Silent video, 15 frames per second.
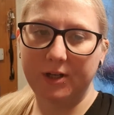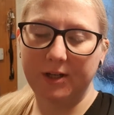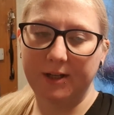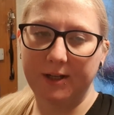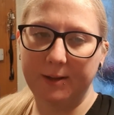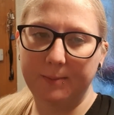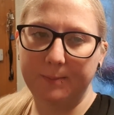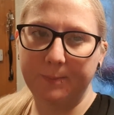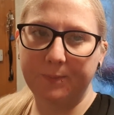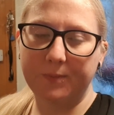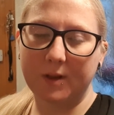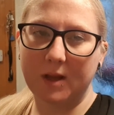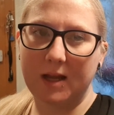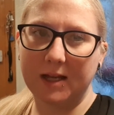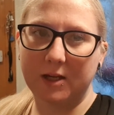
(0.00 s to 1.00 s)
Um,
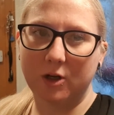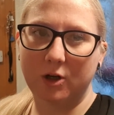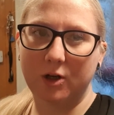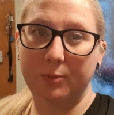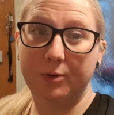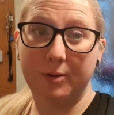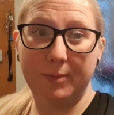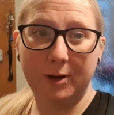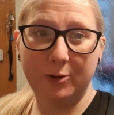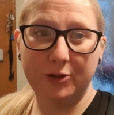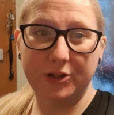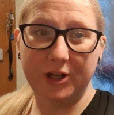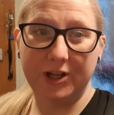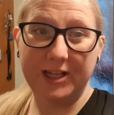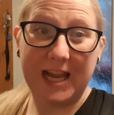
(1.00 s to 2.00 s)
I got a
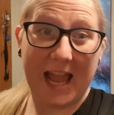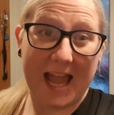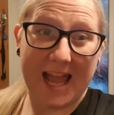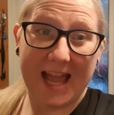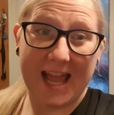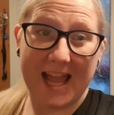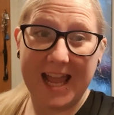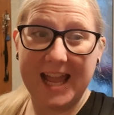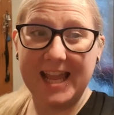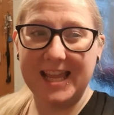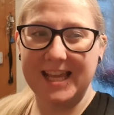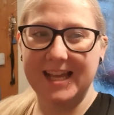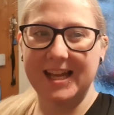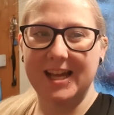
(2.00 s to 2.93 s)
promotion, yay,